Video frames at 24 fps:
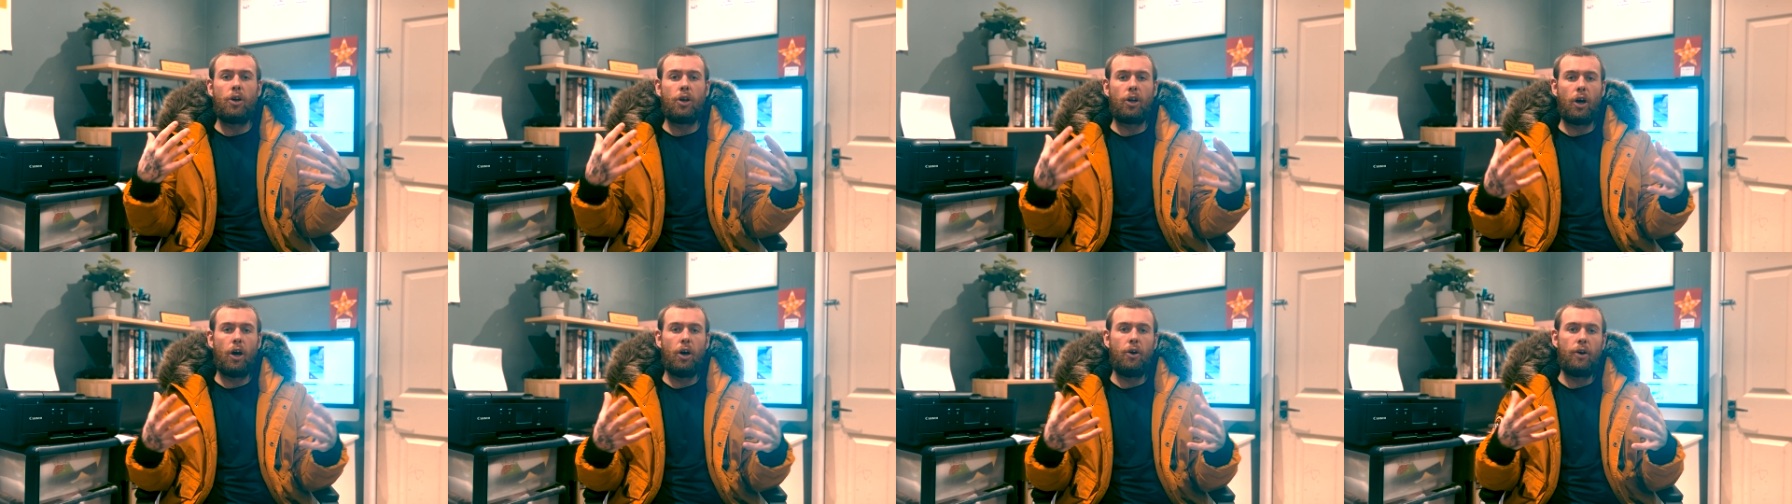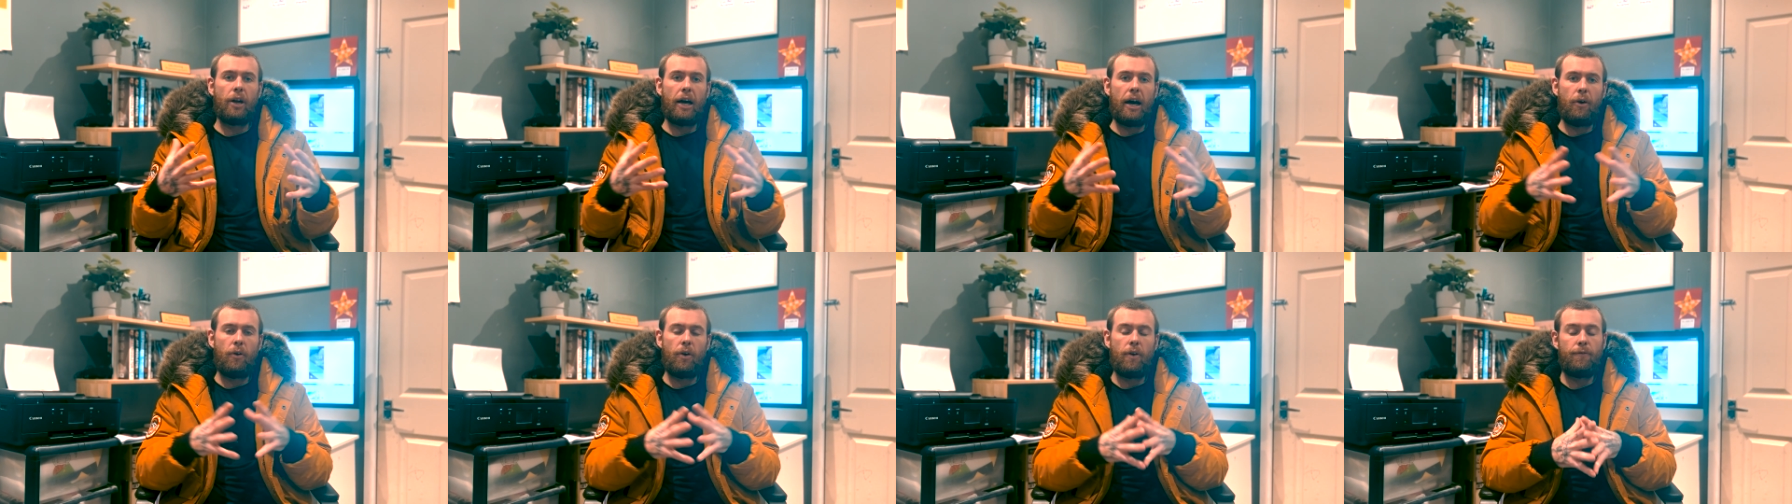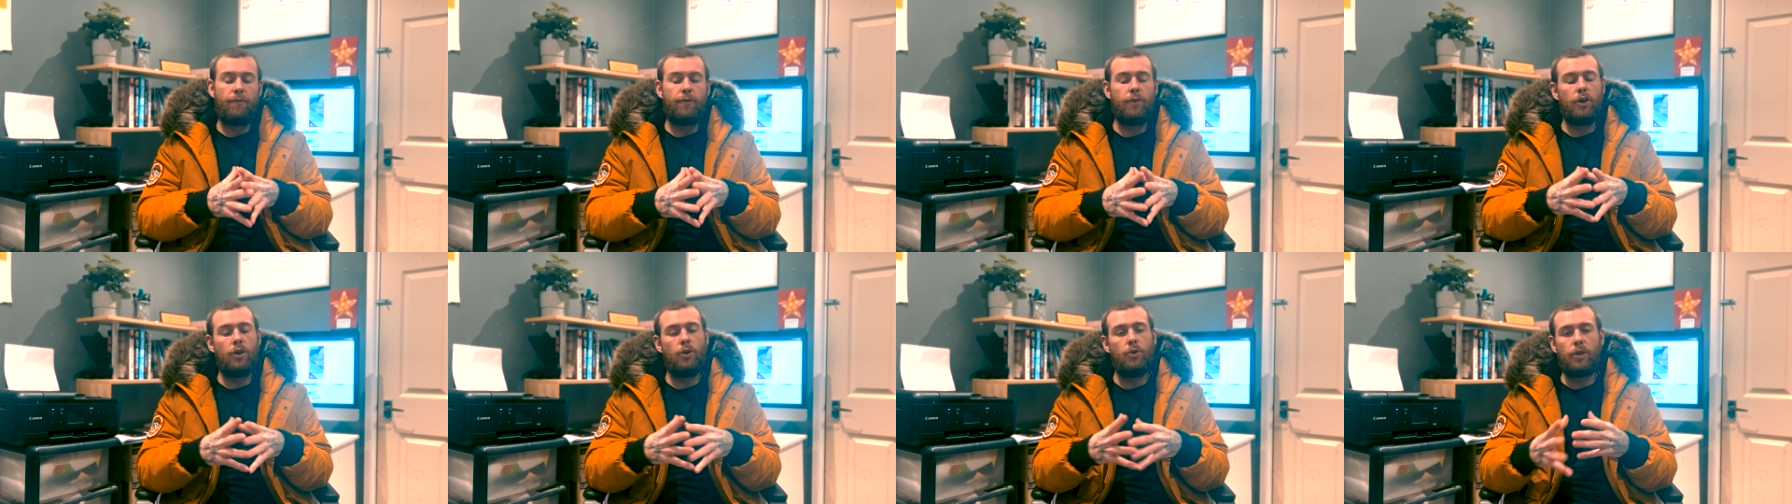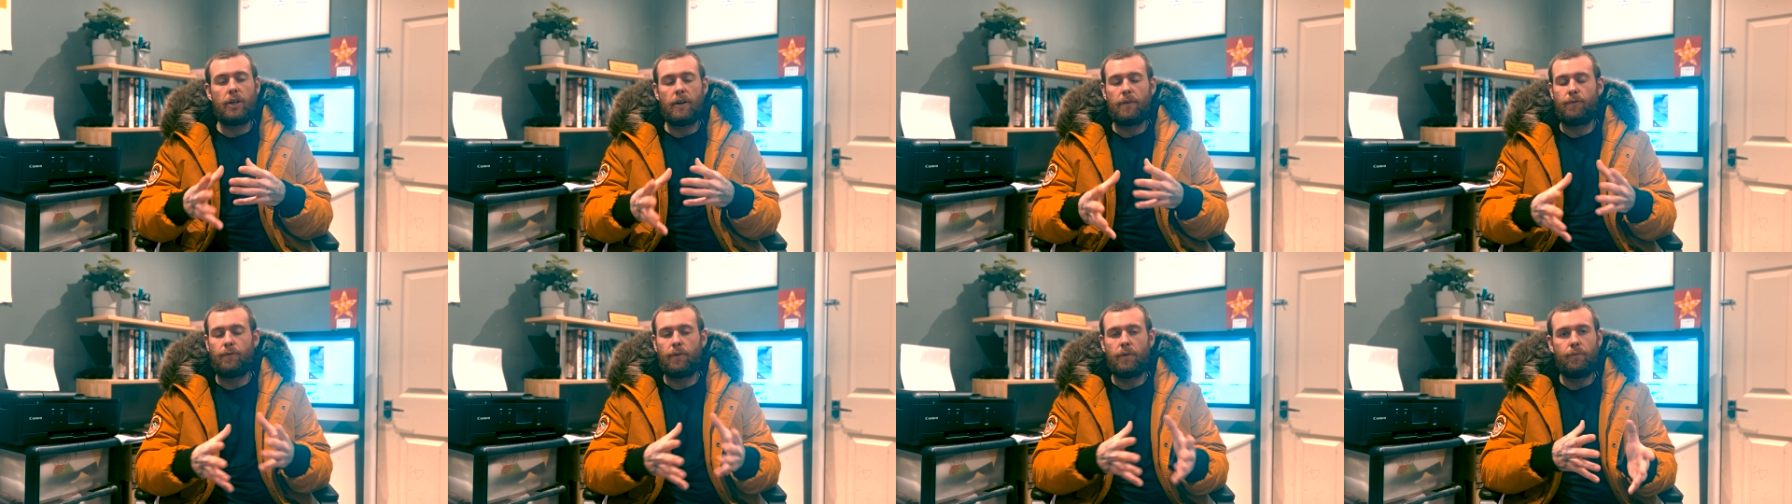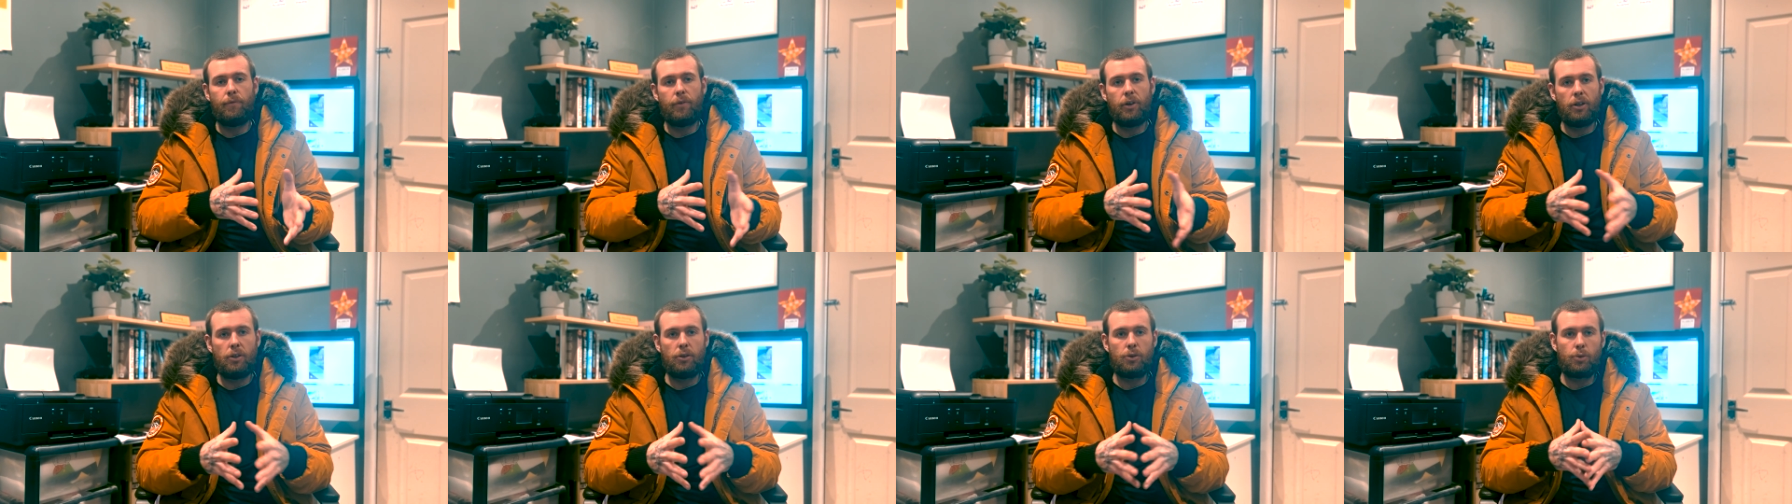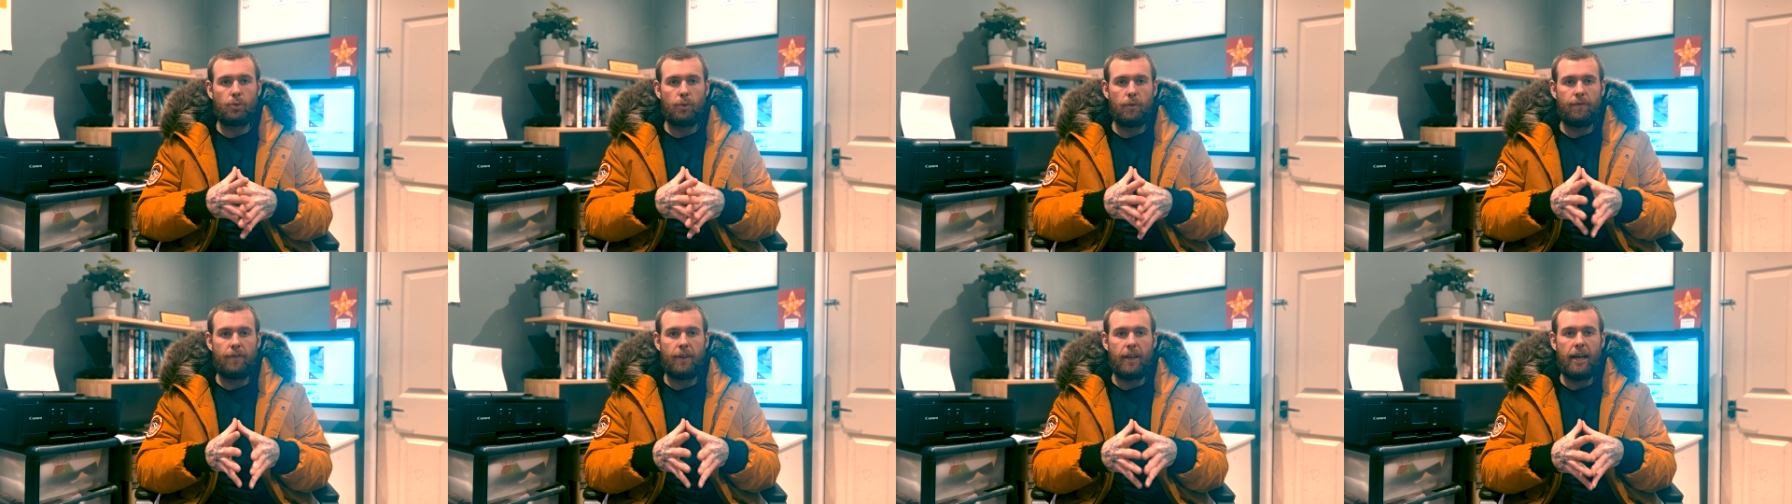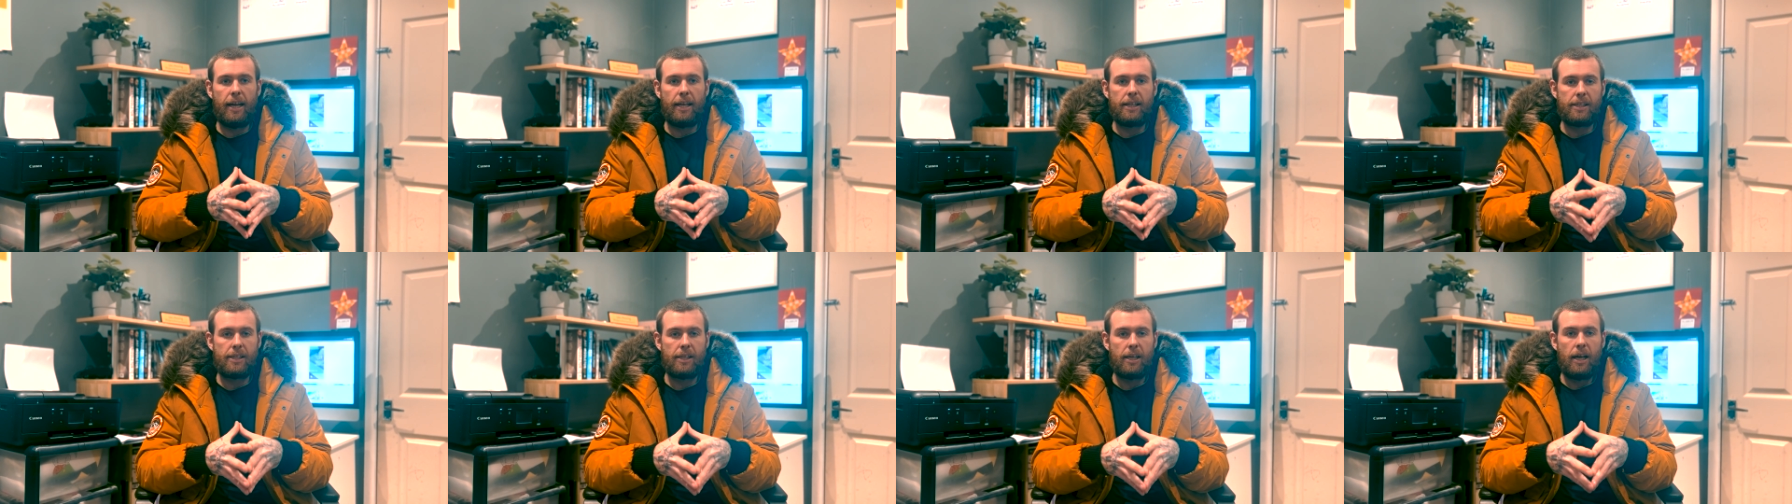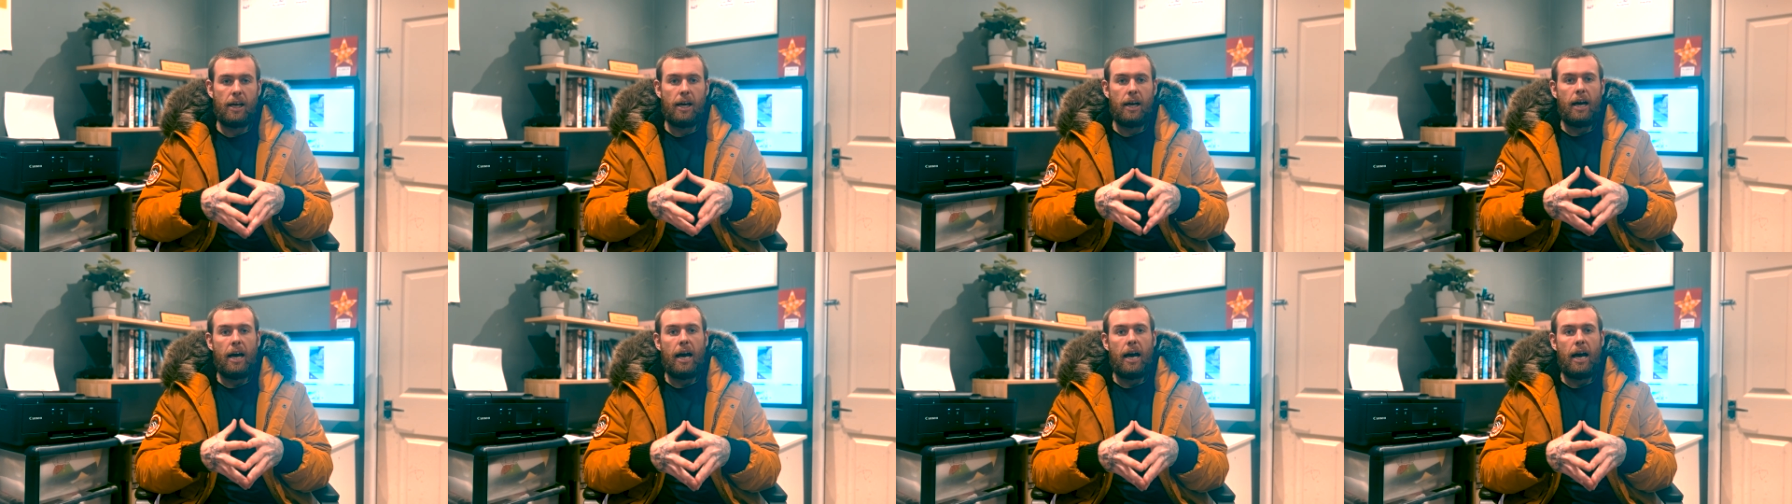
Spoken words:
go down a few different routes with this,